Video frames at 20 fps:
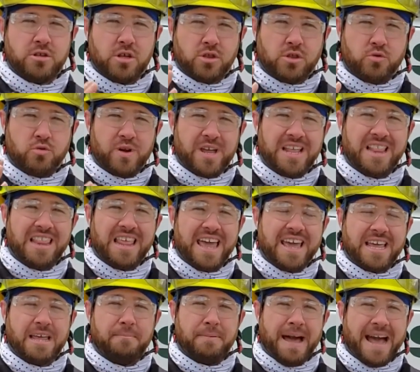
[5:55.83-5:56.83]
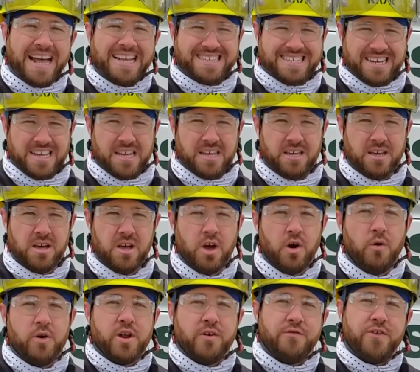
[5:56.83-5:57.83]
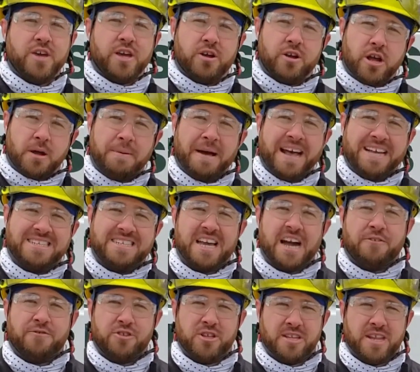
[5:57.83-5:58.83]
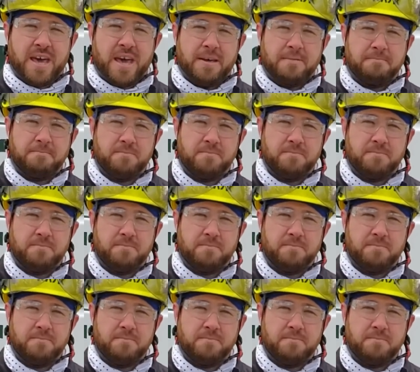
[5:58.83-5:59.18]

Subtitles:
3-leg capacity when you're figuring your capacity out for the day.